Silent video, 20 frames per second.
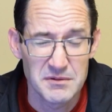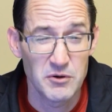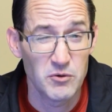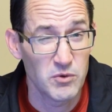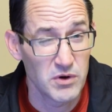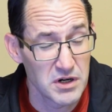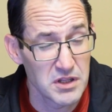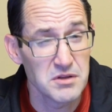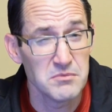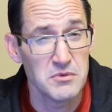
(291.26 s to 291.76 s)
but
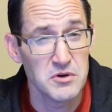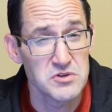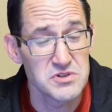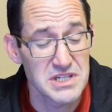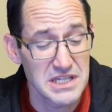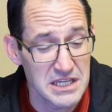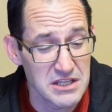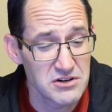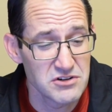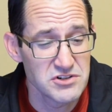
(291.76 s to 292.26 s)
one of the
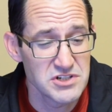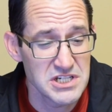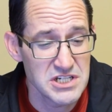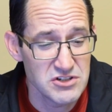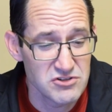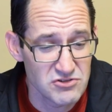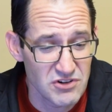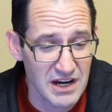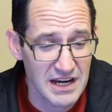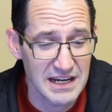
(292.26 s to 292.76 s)
most
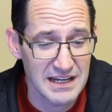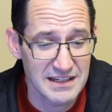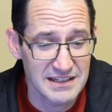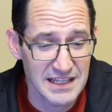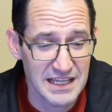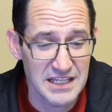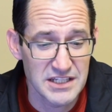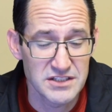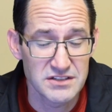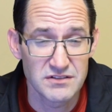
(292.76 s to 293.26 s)
energy-draining
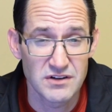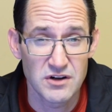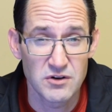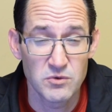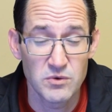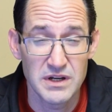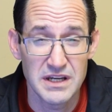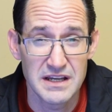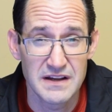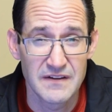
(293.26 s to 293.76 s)
days of our
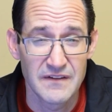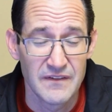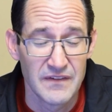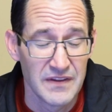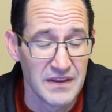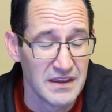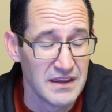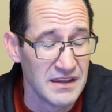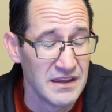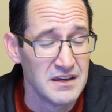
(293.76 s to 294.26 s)
week.
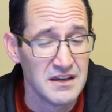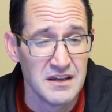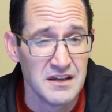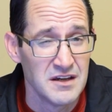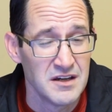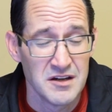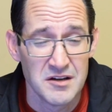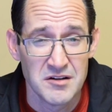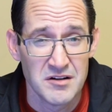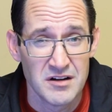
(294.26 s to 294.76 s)

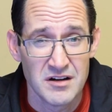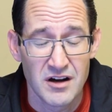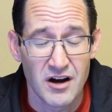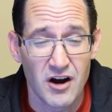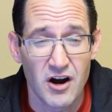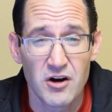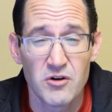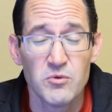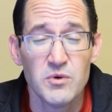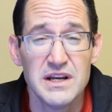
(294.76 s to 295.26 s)

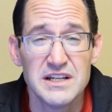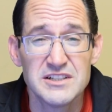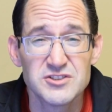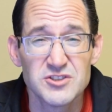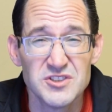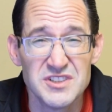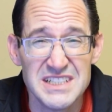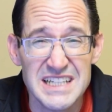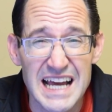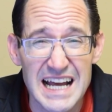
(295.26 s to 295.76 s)
Our weeks
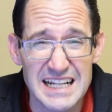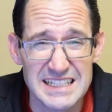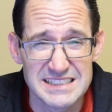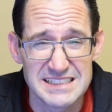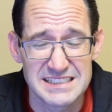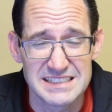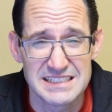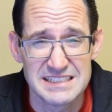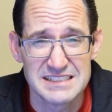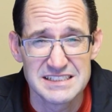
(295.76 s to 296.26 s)
are
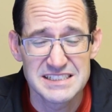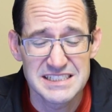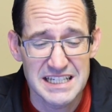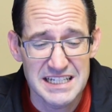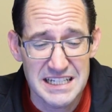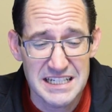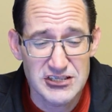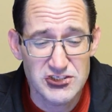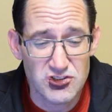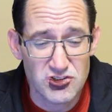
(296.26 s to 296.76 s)
nuts.
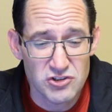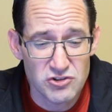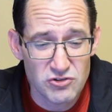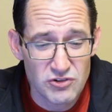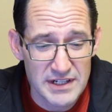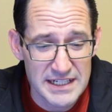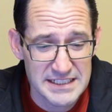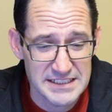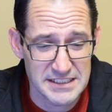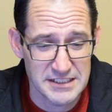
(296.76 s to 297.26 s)
Sundays are
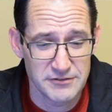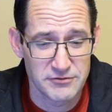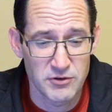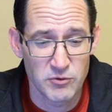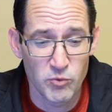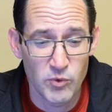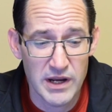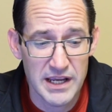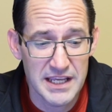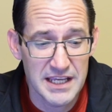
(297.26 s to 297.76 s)
crazy.
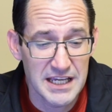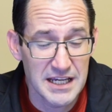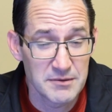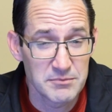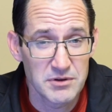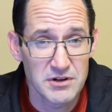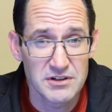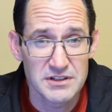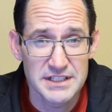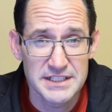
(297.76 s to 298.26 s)
From waking up
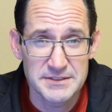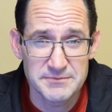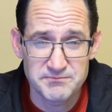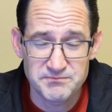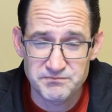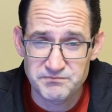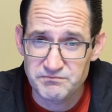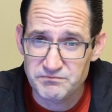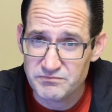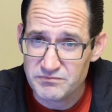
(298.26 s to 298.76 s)
early
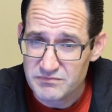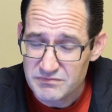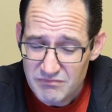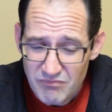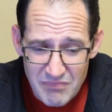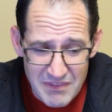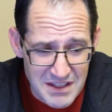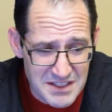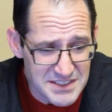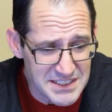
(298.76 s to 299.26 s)

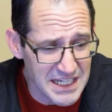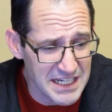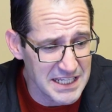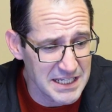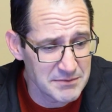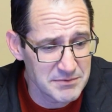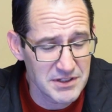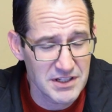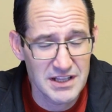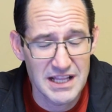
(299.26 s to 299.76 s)
setting
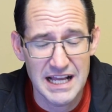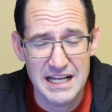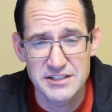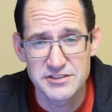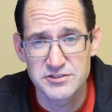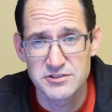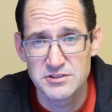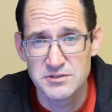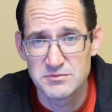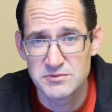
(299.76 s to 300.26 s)
up the
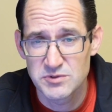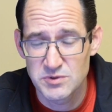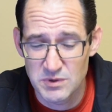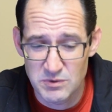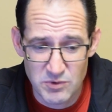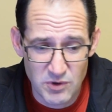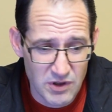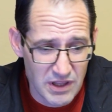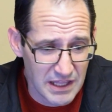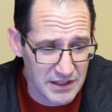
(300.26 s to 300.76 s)
classrooms. We
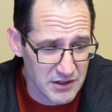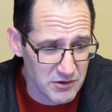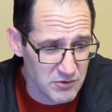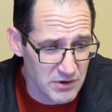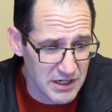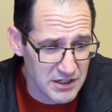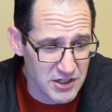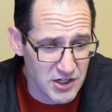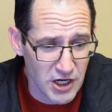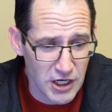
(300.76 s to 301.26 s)
roll out the
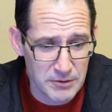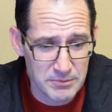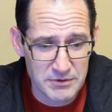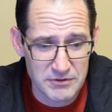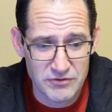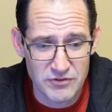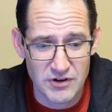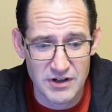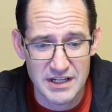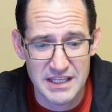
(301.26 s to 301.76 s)
red carpet
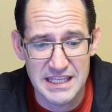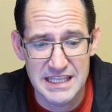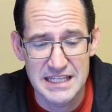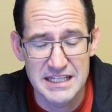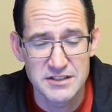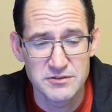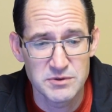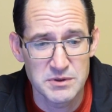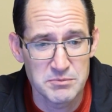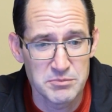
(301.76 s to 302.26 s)
for our
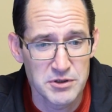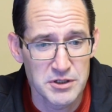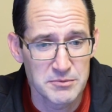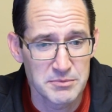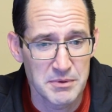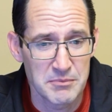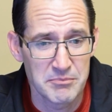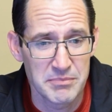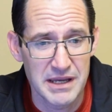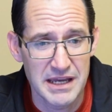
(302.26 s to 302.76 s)
kids. We put up
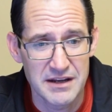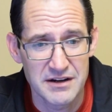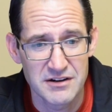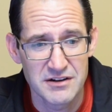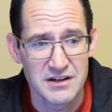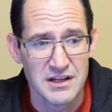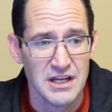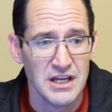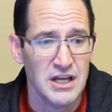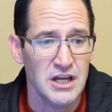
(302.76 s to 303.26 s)
a
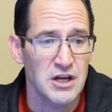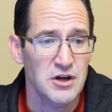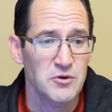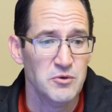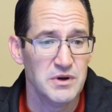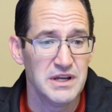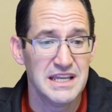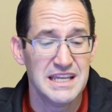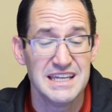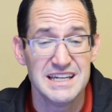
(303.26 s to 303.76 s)
banner.
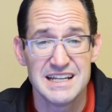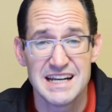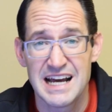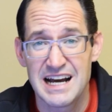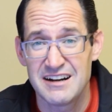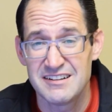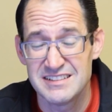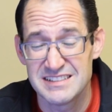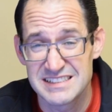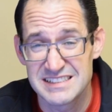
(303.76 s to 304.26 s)
We get out